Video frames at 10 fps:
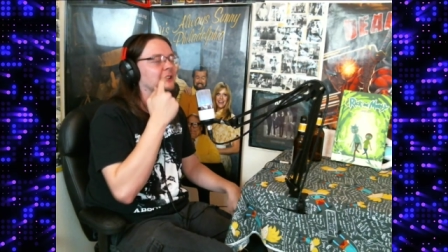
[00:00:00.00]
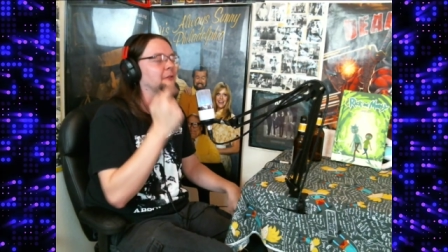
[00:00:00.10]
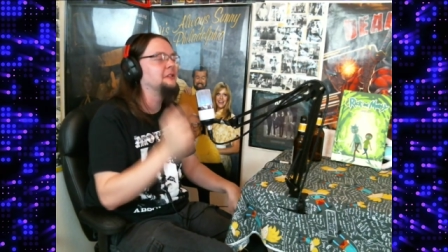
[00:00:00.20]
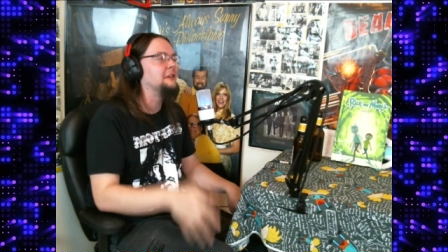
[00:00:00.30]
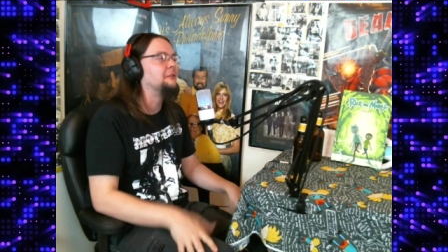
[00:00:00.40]
He
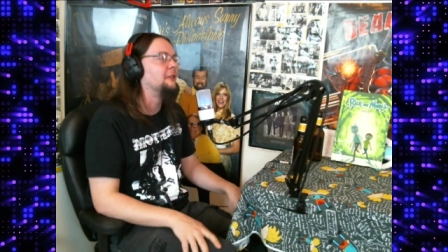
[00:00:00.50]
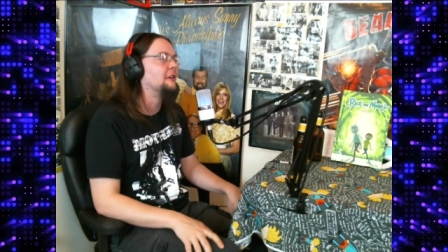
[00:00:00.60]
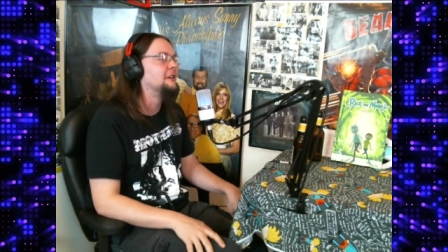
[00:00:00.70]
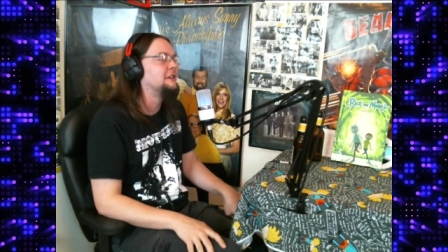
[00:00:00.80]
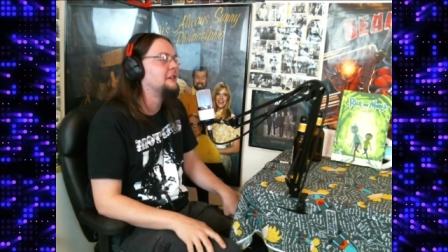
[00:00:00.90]
was
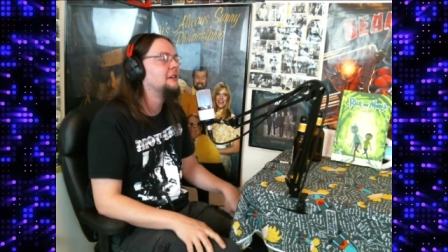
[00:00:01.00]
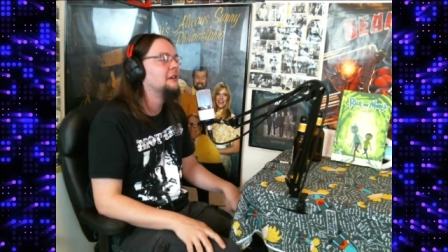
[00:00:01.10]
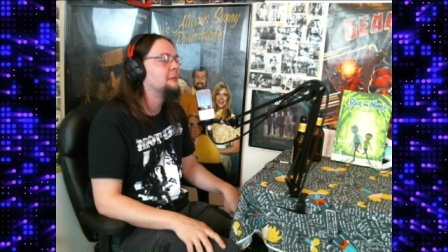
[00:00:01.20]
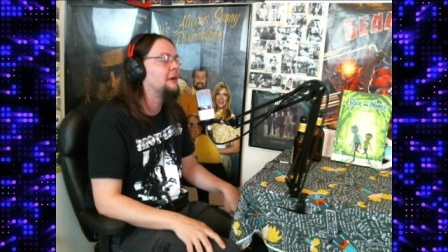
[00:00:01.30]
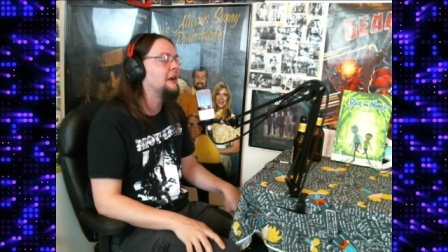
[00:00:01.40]
influenced
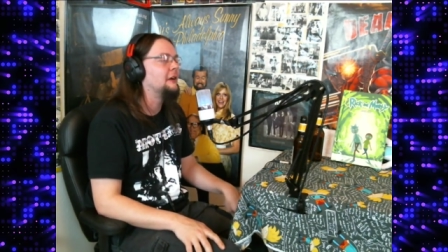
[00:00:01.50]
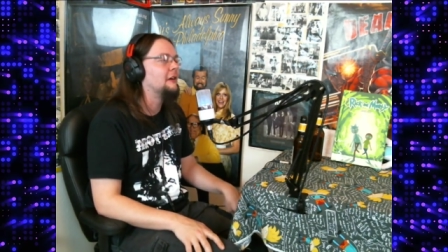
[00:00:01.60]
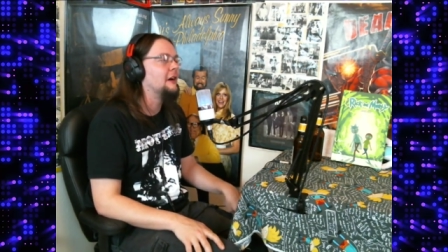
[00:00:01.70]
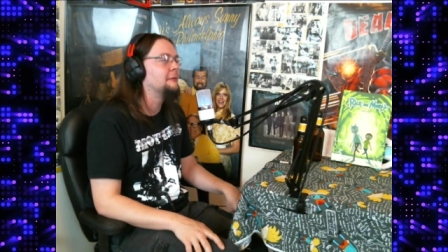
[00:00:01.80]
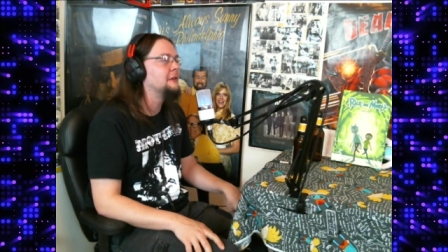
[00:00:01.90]
by
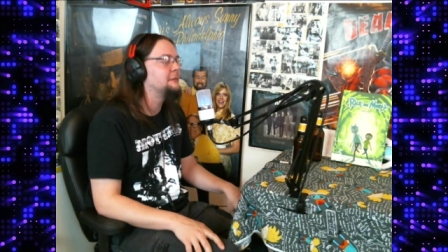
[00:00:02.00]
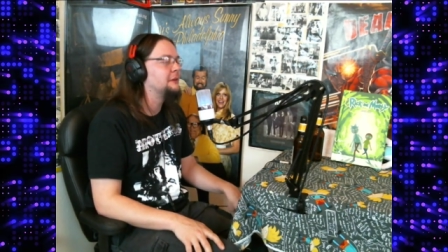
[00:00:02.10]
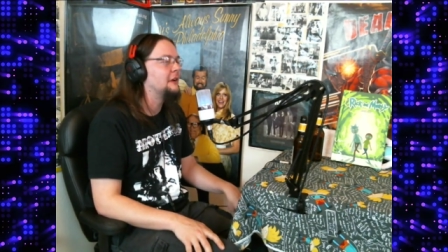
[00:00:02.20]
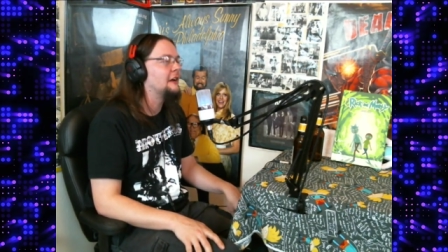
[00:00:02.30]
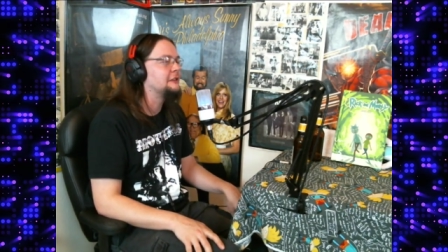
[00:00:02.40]
Euronymous, but
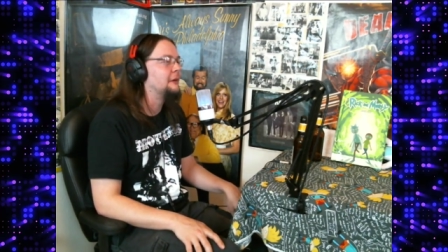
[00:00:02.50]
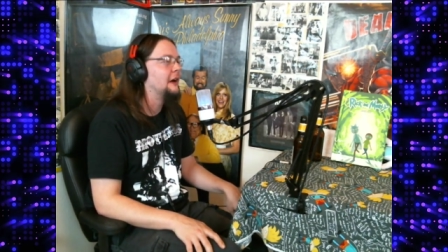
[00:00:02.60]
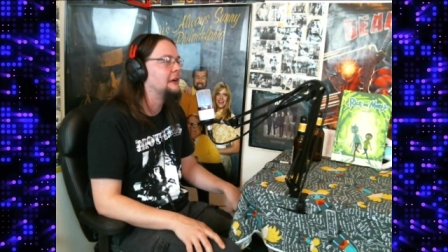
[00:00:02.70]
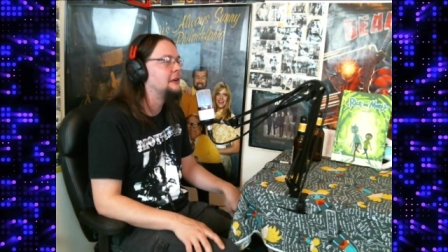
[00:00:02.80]
not as much.